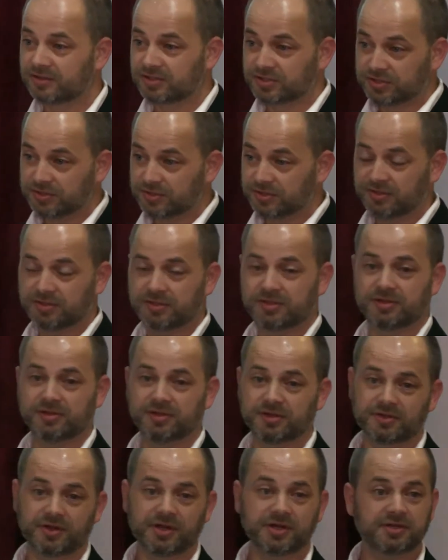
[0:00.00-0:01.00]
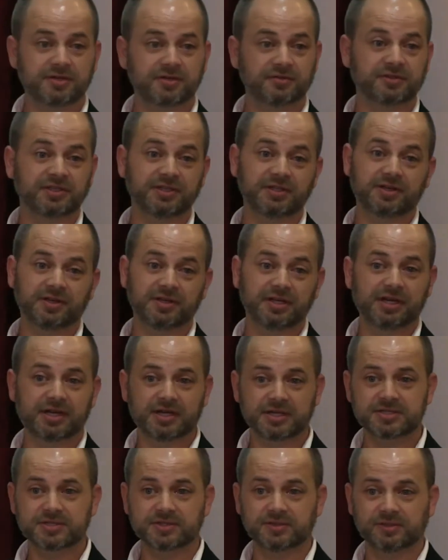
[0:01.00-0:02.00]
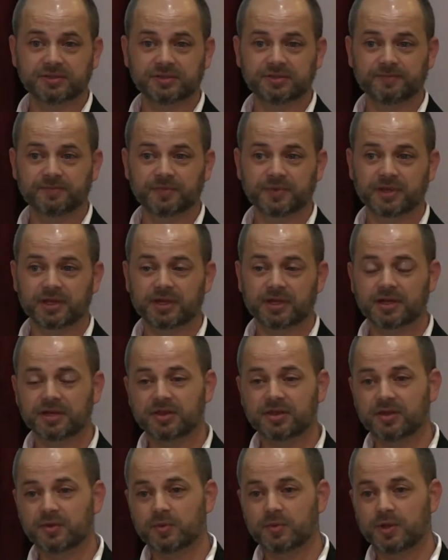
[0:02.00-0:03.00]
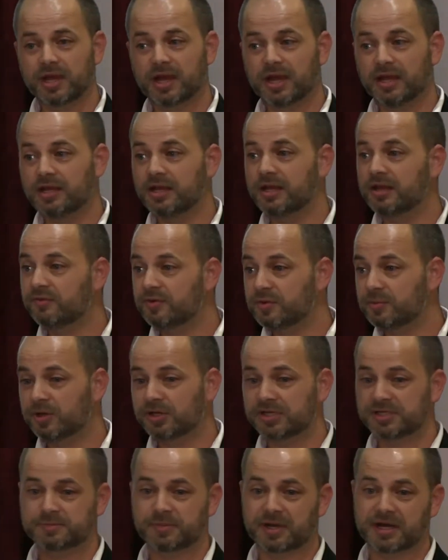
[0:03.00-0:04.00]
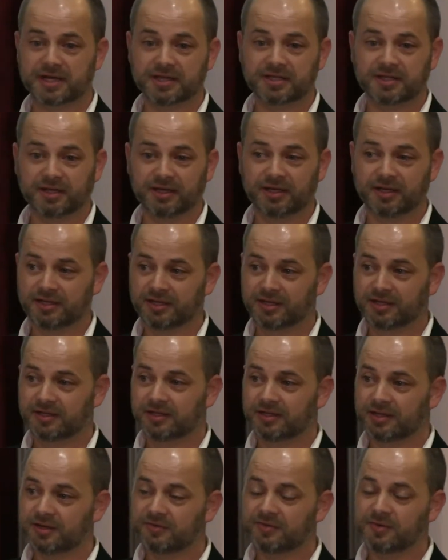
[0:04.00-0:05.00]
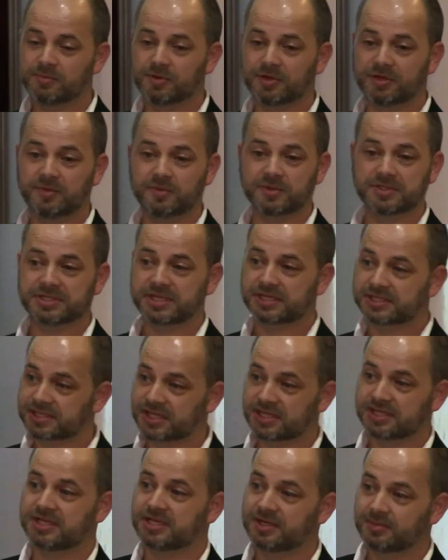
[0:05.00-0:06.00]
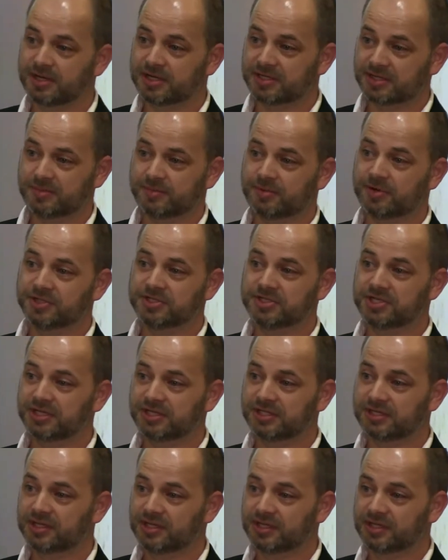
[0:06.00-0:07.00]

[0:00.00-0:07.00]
to the credit of Cingani High School, I think we had everybody's buy-in. Everybody was excited about the project,